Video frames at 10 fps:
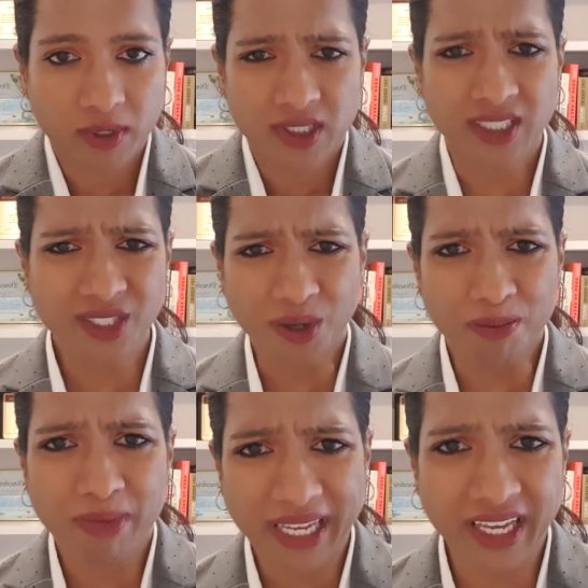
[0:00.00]
Just stop
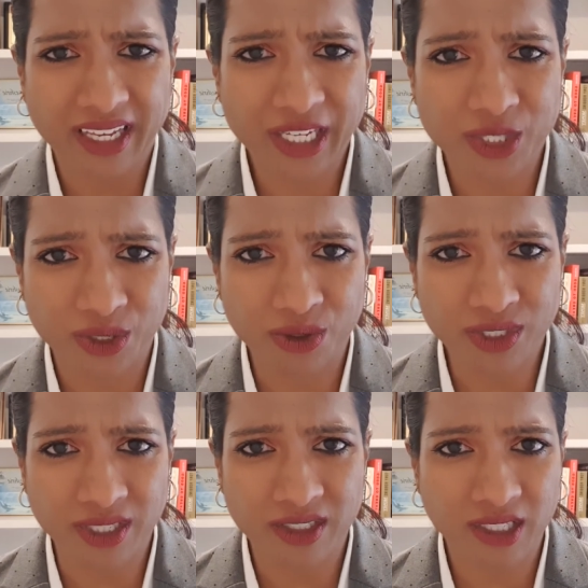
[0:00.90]
making
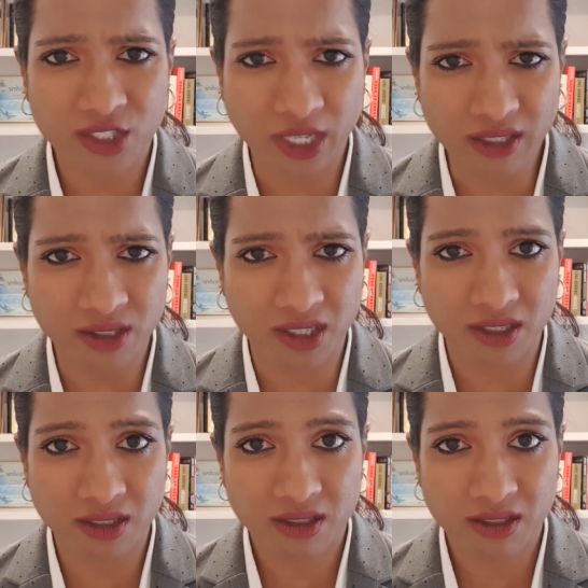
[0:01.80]
excuses in general.